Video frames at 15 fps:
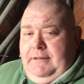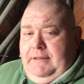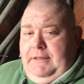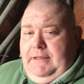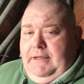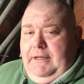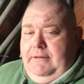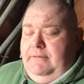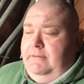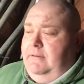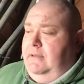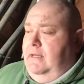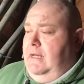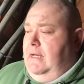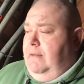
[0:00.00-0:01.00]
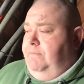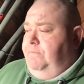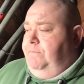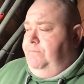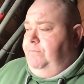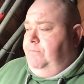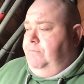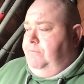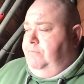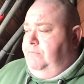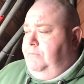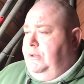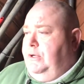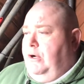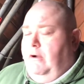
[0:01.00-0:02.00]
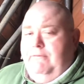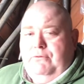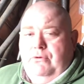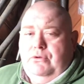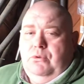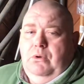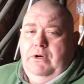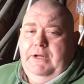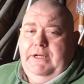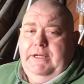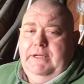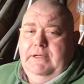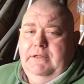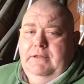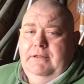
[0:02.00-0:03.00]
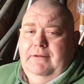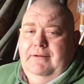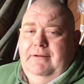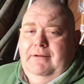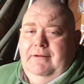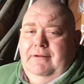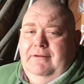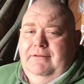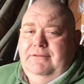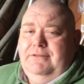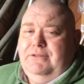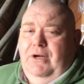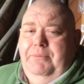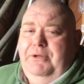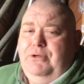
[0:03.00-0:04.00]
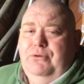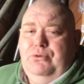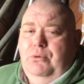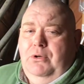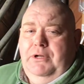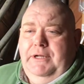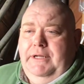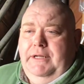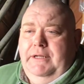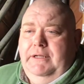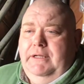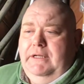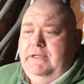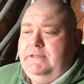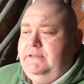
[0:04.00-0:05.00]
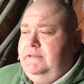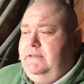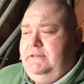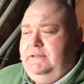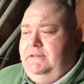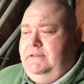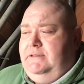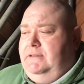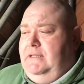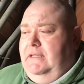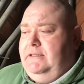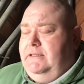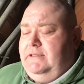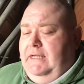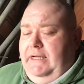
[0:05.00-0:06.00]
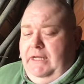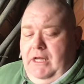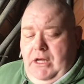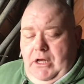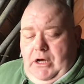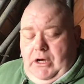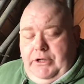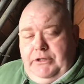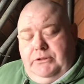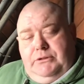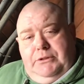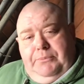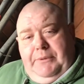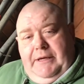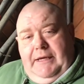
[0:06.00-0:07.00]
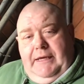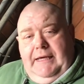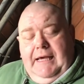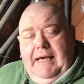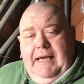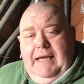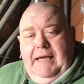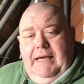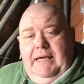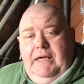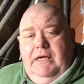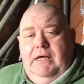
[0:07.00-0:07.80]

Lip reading: you know. But you've got to have good quality. It's got to be good quality. It's, as I say, I used to be a